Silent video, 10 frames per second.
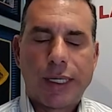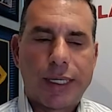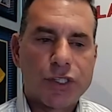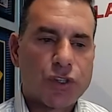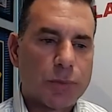
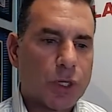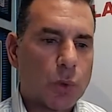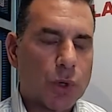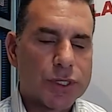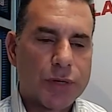He has so many
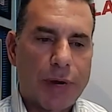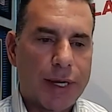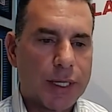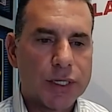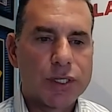awards and
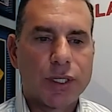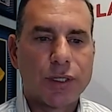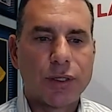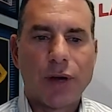recognition.